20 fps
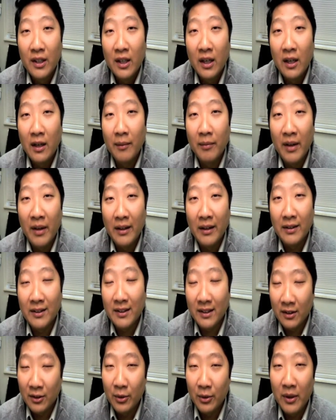
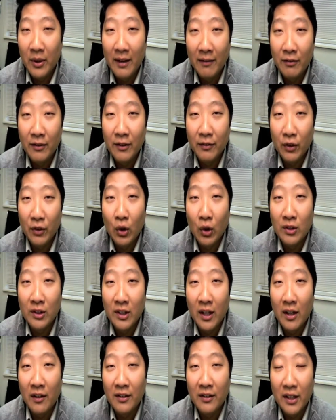that do have
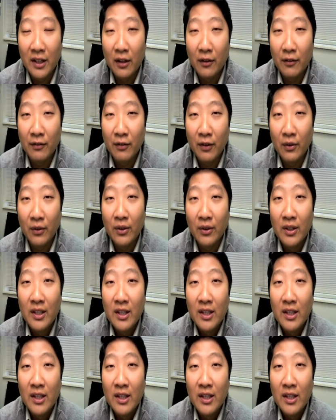difficulty on the telephone.